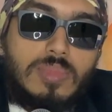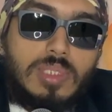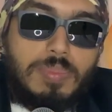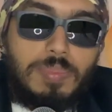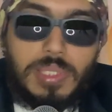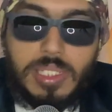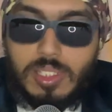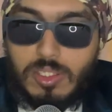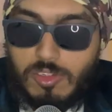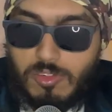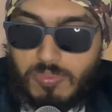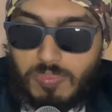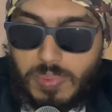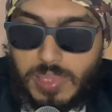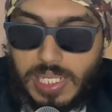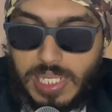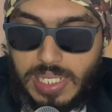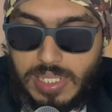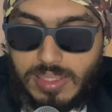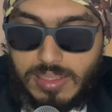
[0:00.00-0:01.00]
Speaking of
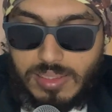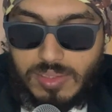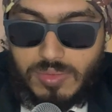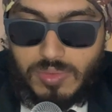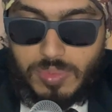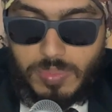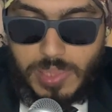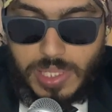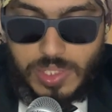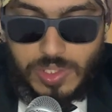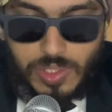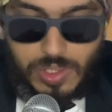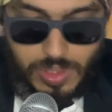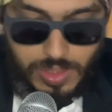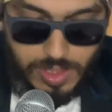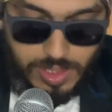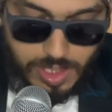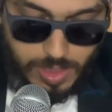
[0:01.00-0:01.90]
planes, we mentioned the